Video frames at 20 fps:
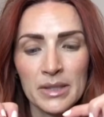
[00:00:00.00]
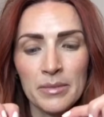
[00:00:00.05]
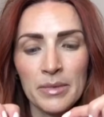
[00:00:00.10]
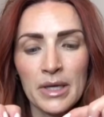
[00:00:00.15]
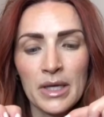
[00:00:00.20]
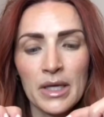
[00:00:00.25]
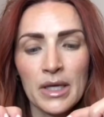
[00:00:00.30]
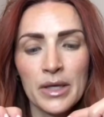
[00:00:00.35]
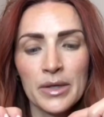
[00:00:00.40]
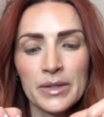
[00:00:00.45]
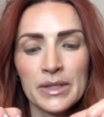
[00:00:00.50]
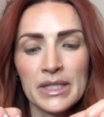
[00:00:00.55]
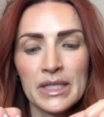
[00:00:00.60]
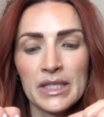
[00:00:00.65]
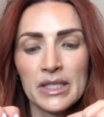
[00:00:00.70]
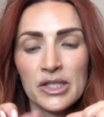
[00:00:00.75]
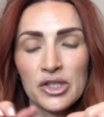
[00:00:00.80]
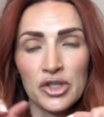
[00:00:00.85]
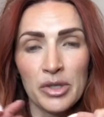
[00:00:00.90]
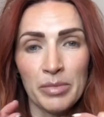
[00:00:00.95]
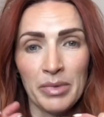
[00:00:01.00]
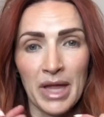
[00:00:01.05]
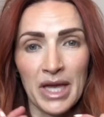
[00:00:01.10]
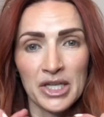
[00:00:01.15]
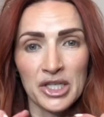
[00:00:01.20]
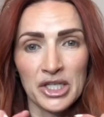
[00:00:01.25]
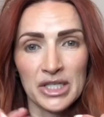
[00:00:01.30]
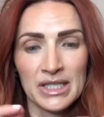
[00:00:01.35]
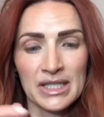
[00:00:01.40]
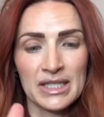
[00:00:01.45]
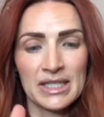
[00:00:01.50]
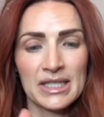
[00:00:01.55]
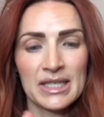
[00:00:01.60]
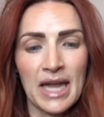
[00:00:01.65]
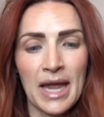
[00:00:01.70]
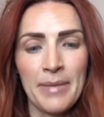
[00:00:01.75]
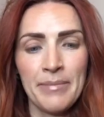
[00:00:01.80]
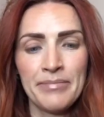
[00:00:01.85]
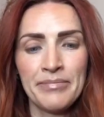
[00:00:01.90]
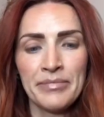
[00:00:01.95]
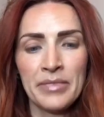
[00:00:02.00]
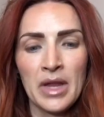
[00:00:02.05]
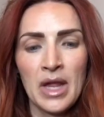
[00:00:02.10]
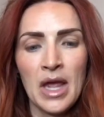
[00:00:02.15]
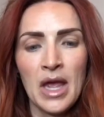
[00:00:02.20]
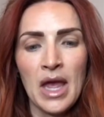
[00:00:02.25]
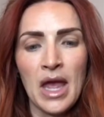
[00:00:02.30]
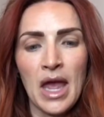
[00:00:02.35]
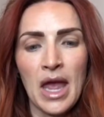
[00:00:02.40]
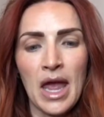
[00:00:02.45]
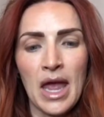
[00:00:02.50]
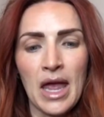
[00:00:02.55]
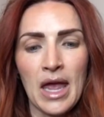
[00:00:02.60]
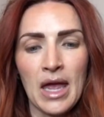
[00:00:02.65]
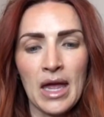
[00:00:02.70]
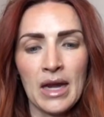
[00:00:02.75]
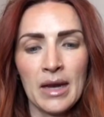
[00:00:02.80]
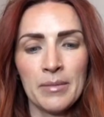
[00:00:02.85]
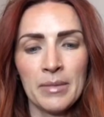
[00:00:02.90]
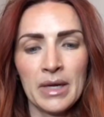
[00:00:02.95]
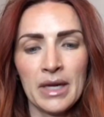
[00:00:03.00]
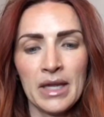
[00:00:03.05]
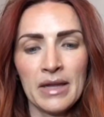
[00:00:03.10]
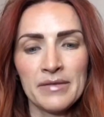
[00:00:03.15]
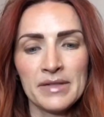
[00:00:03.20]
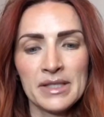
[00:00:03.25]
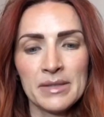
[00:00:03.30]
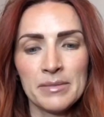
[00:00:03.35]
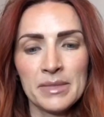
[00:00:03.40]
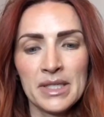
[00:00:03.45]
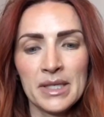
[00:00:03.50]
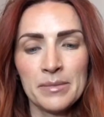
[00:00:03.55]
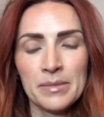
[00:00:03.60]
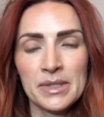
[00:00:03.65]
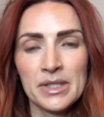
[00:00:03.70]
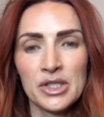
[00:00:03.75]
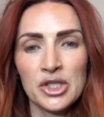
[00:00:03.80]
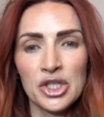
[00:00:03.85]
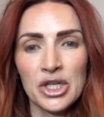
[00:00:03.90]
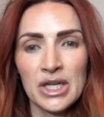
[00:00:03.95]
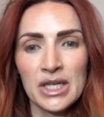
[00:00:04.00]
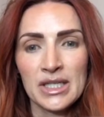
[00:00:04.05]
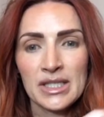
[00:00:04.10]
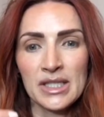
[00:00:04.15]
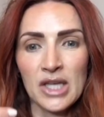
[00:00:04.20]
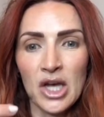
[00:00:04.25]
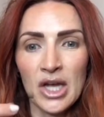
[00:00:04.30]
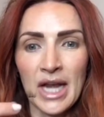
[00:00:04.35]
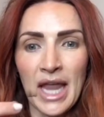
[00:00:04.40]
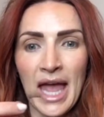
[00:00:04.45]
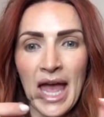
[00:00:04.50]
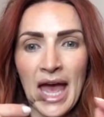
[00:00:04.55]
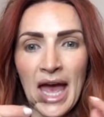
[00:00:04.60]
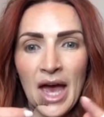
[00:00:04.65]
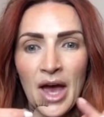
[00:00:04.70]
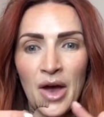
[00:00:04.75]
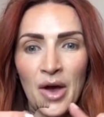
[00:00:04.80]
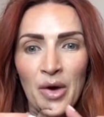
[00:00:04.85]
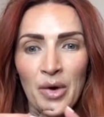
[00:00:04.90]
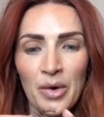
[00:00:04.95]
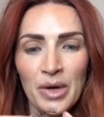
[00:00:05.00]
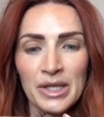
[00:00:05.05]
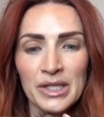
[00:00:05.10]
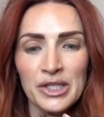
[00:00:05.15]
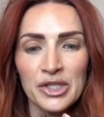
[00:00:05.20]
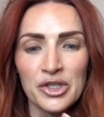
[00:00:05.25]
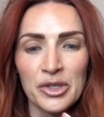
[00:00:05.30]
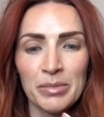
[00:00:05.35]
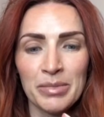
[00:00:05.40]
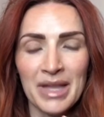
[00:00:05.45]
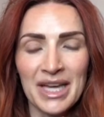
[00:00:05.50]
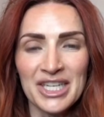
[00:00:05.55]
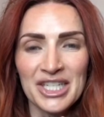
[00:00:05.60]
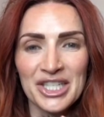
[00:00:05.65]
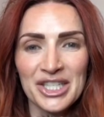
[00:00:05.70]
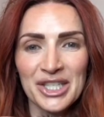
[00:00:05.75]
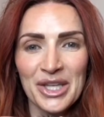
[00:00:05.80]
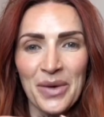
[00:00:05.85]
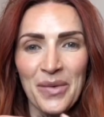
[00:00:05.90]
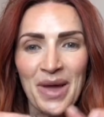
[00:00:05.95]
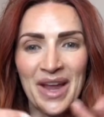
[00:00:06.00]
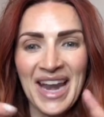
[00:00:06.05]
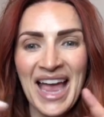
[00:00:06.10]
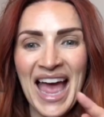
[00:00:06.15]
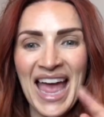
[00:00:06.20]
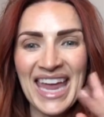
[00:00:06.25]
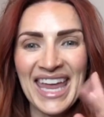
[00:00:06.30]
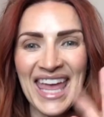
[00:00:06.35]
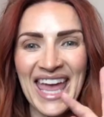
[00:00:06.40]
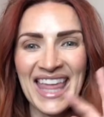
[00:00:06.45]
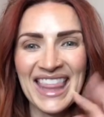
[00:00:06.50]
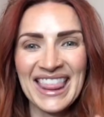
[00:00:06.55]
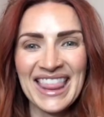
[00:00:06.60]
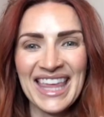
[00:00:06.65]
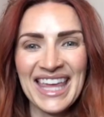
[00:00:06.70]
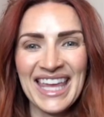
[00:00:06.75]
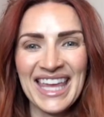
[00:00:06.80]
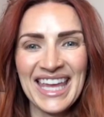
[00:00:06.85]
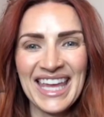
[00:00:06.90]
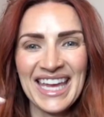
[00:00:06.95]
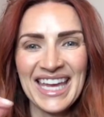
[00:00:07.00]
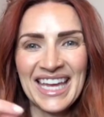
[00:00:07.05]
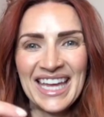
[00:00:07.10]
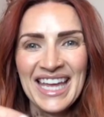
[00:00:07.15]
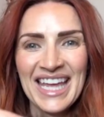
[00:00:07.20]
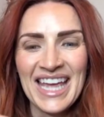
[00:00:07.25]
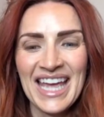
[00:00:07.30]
to be using strip lashes today, and I'm gonna give some tips and tricks on how strip lashes go on. Hi Kathy.